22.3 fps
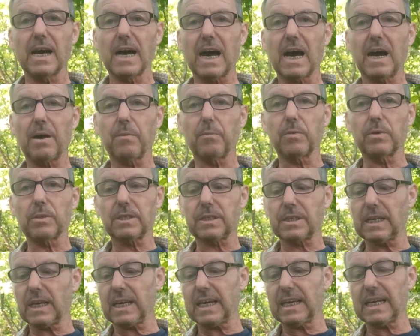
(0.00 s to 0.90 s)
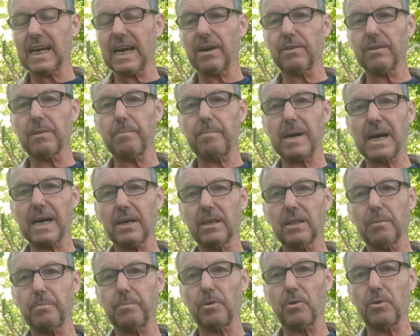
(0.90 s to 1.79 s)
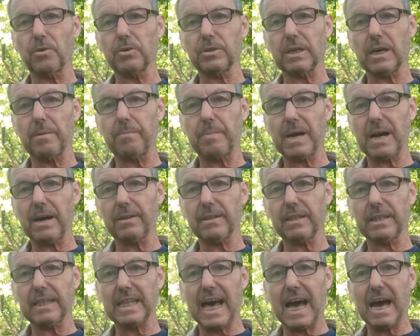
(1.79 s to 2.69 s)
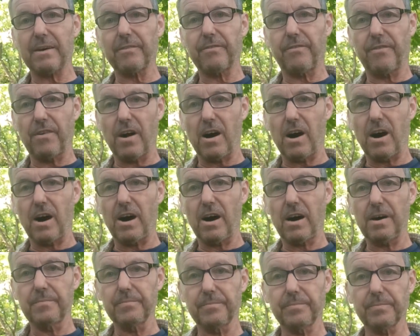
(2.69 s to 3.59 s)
and was sticking out the back of the board about that far.